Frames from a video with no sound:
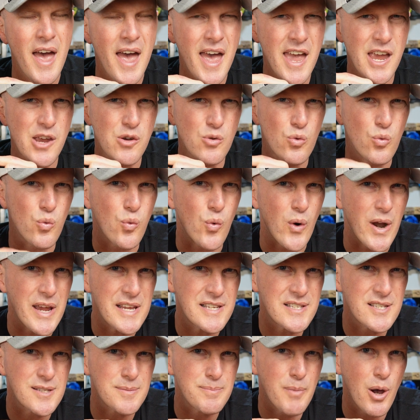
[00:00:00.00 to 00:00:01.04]
a
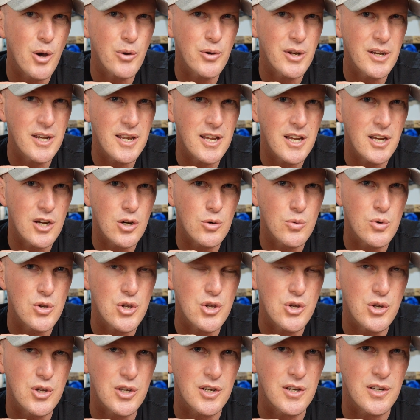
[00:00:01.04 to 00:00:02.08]
race mode in here where
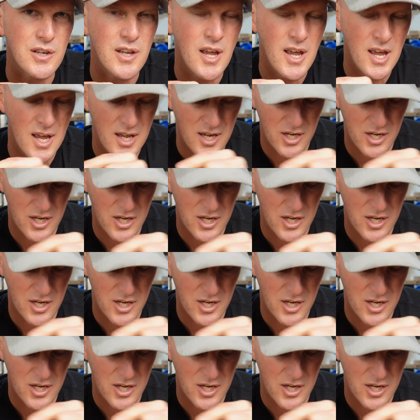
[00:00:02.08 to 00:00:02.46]
you can,